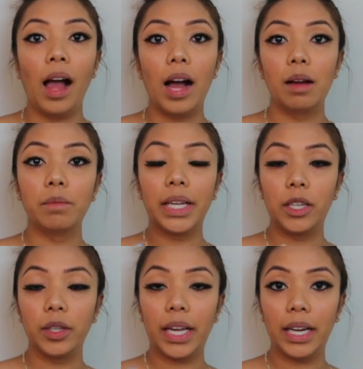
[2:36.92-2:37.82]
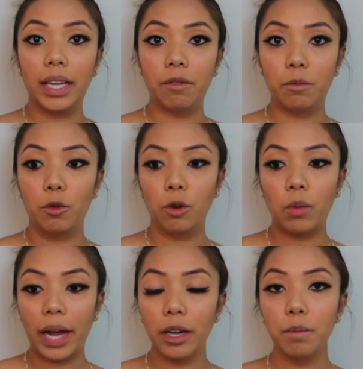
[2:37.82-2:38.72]
it'll get it even more
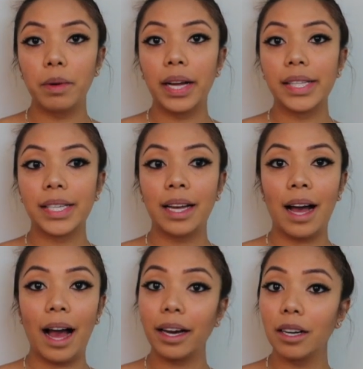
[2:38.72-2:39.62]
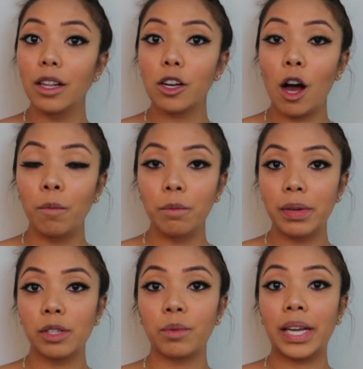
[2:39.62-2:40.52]
whiter, but I got a lot of
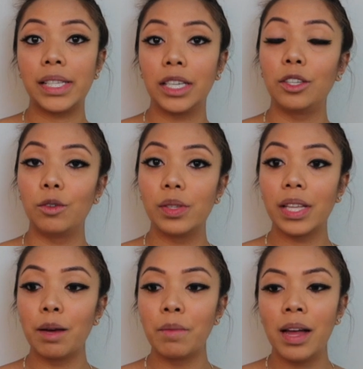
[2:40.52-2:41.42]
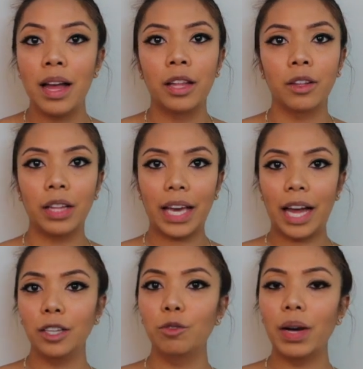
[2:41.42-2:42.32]
compliments when I did use them. They're like,
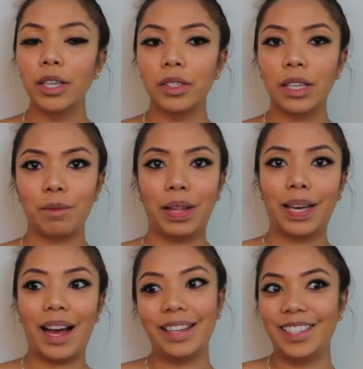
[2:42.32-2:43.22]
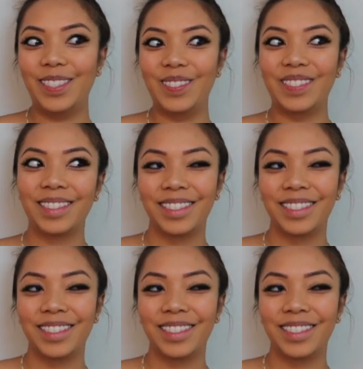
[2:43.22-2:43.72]
how do you whiten your teeth? I'm like, I don't.